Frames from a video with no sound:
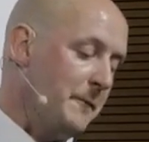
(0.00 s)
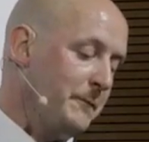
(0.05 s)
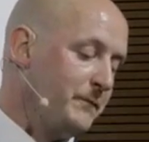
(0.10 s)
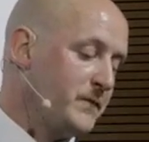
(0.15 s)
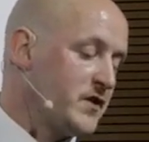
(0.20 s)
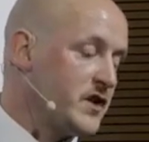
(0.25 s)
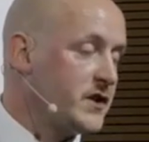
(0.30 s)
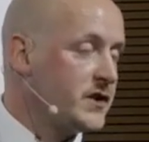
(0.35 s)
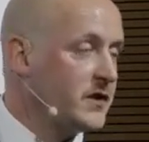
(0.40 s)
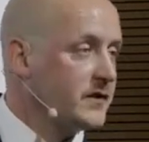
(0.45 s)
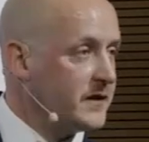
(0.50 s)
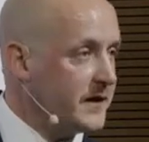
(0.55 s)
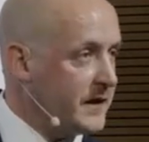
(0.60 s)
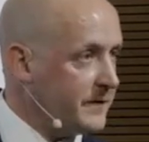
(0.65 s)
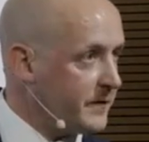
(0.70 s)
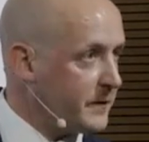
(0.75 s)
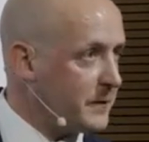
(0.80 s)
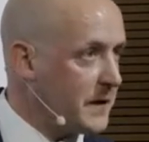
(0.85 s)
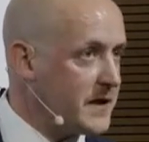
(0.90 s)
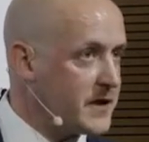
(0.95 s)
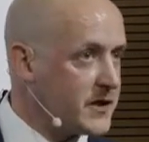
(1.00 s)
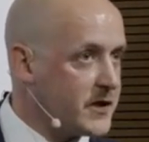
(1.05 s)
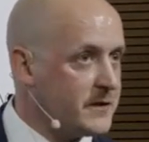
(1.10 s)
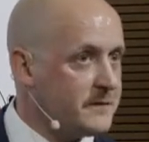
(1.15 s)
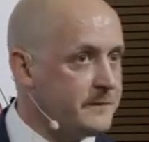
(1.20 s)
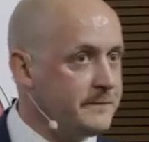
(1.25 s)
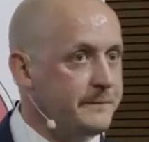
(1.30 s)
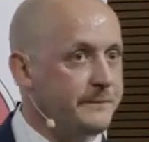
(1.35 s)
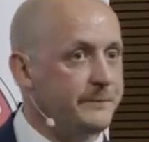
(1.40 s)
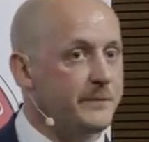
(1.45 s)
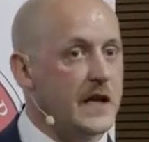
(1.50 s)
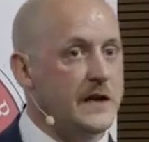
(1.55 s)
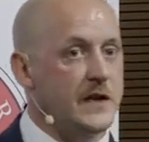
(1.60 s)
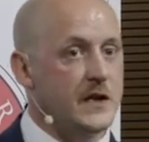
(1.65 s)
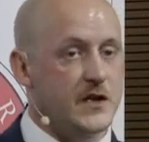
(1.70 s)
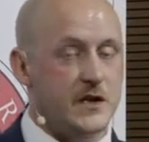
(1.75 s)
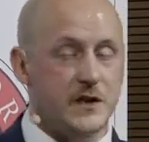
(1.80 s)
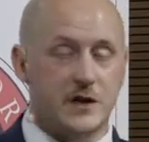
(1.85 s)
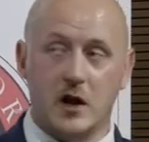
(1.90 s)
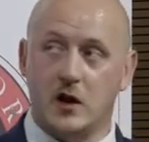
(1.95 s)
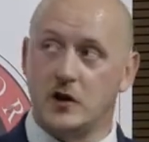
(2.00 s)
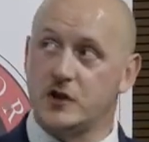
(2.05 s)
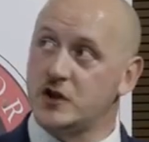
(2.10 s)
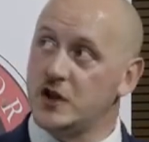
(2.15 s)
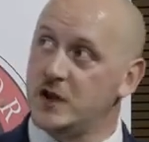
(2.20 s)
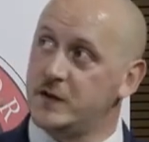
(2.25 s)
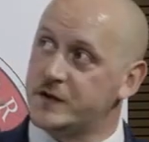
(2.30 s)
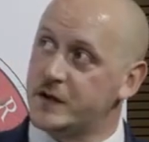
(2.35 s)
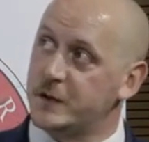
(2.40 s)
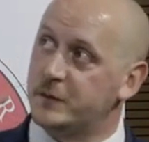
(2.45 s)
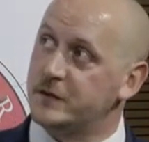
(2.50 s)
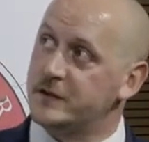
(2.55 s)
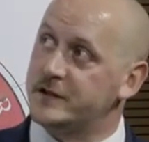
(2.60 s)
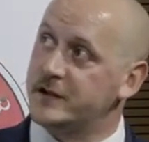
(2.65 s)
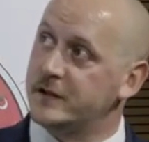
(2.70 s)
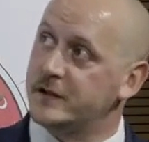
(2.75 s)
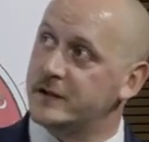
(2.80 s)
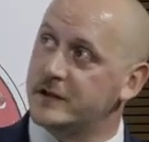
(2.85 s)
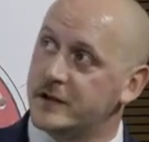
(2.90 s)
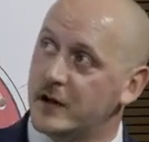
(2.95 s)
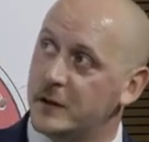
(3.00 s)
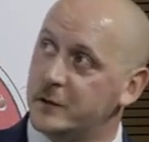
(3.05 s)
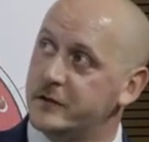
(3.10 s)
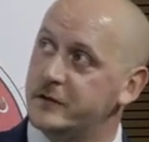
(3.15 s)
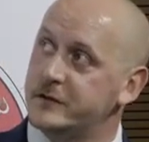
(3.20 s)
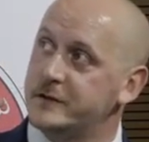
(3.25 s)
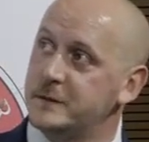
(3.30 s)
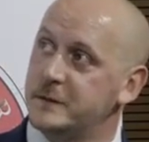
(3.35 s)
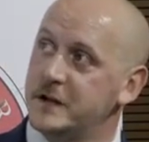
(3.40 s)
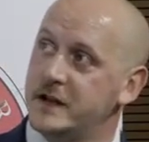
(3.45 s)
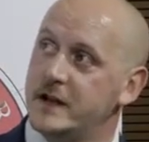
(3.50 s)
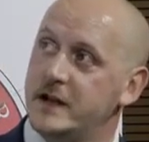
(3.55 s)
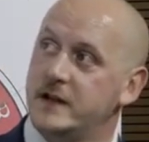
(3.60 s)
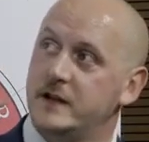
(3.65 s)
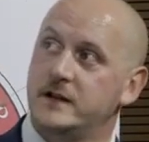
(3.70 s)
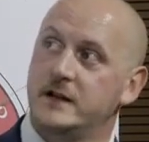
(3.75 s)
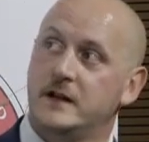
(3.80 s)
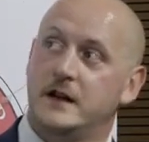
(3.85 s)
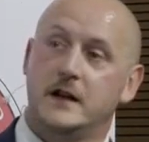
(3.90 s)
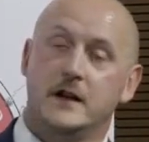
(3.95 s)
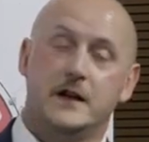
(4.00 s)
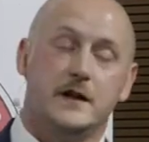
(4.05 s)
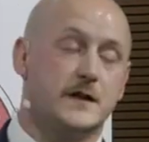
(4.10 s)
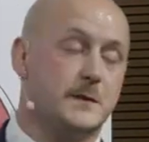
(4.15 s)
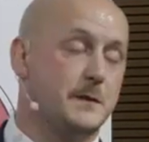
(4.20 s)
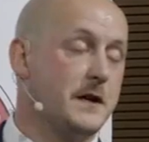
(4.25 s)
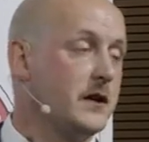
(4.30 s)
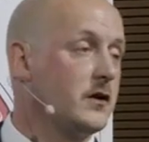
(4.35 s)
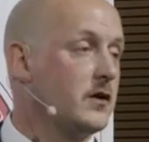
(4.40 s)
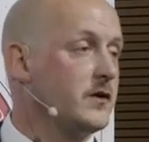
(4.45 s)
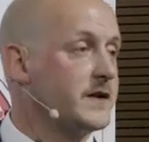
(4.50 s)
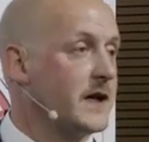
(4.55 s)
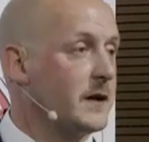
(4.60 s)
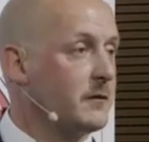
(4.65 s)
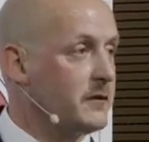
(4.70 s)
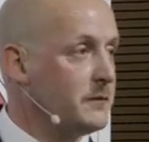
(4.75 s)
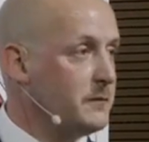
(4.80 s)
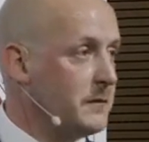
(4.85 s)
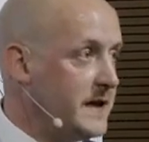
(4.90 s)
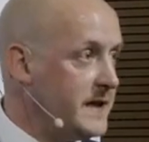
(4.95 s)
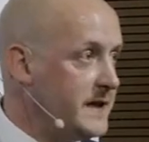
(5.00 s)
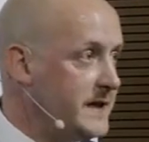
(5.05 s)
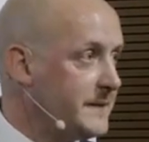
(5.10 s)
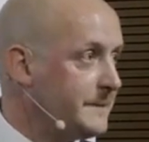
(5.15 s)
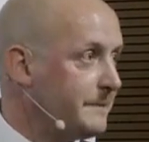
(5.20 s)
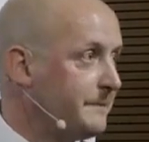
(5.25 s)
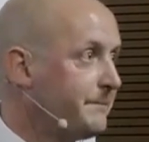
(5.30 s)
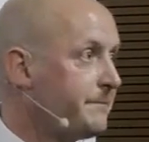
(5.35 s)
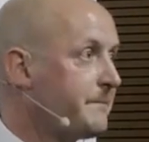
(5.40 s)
She took the information, and then she tasked Chief Superintendent Tiberius Manea to make contact with me.